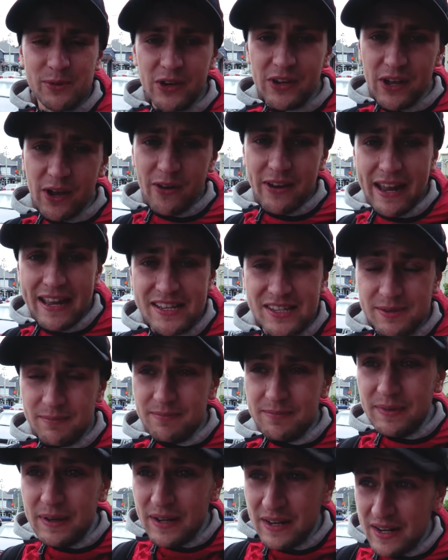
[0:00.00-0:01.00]
so we're gonna go and get
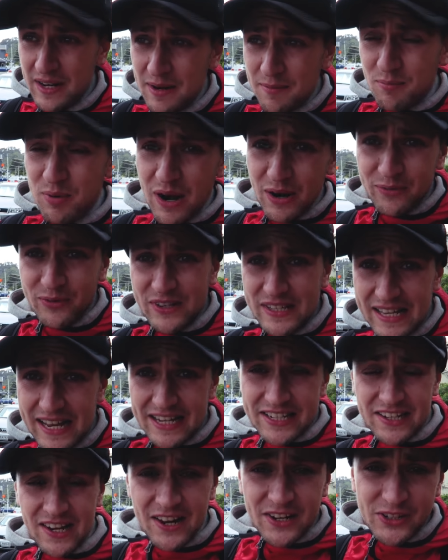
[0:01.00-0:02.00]
some breakfast
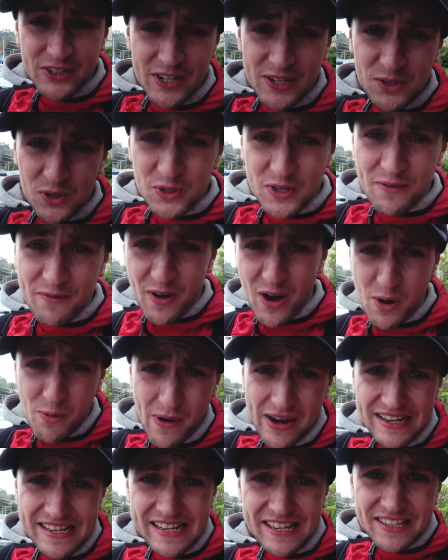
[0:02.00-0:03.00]
slash lunch. It's also very
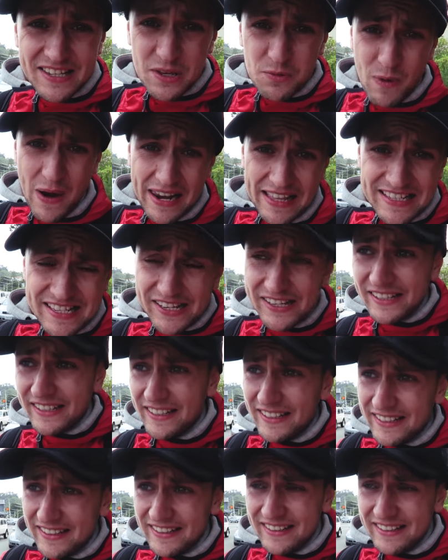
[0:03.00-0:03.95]
windy because it's Wellington.